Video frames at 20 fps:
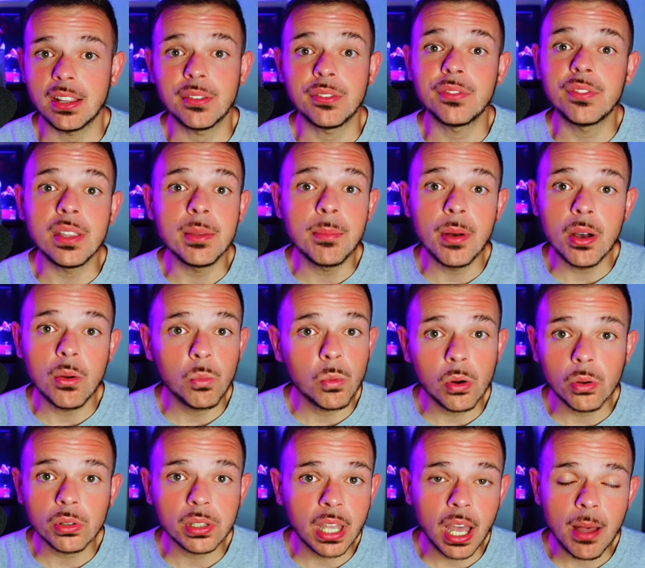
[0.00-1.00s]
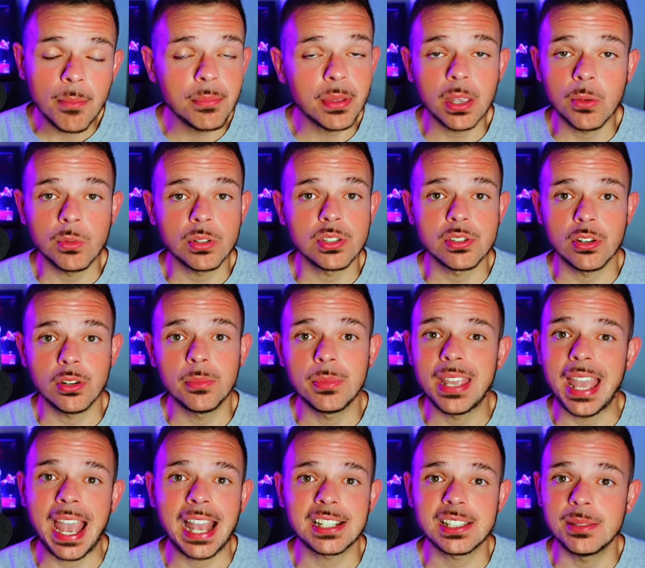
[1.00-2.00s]
in the FIBA World Cup, in which
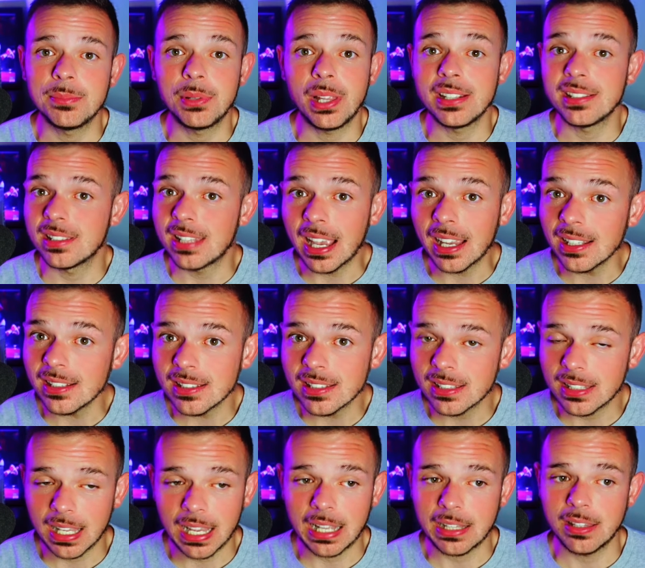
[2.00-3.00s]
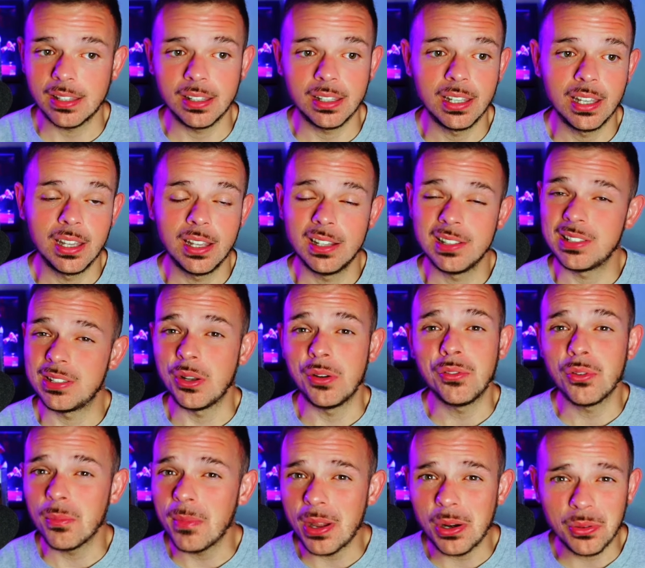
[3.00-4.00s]
Serbia actually plays second. They got the
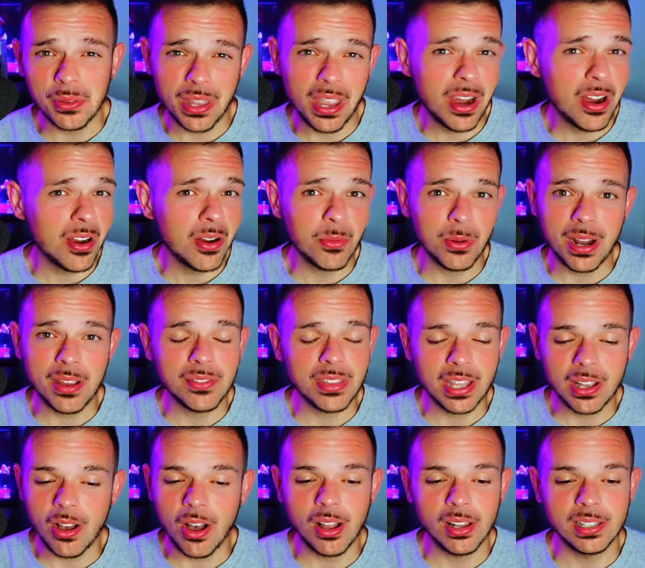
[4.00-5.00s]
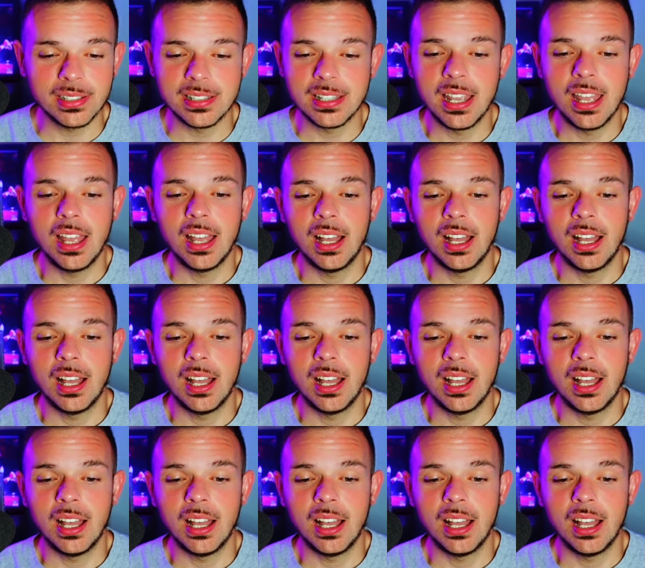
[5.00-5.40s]
silver medal there, whatever they call it.